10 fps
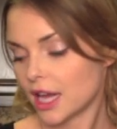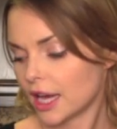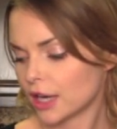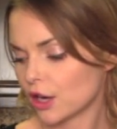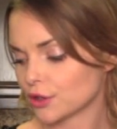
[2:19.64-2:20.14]

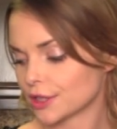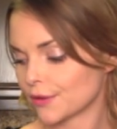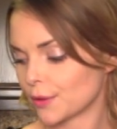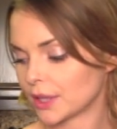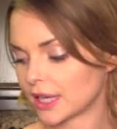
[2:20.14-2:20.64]
And also, if
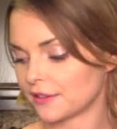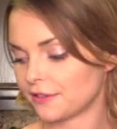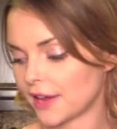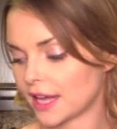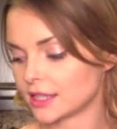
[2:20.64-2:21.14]
you want to get
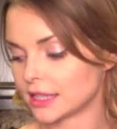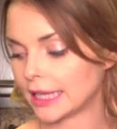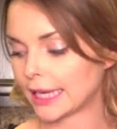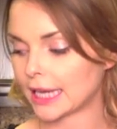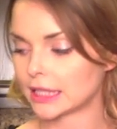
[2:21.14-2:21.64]
fancy
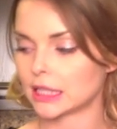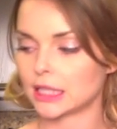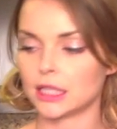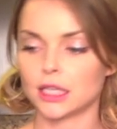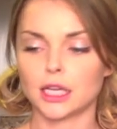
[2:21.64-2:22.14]
like I
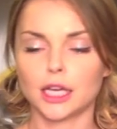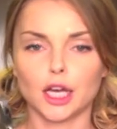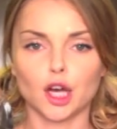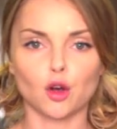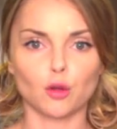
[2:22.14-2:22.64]
did,
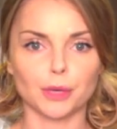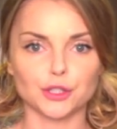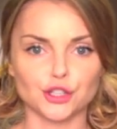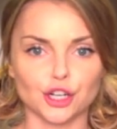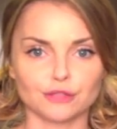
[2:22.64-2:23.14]
a hole
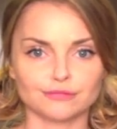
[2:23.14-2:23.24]
puncher.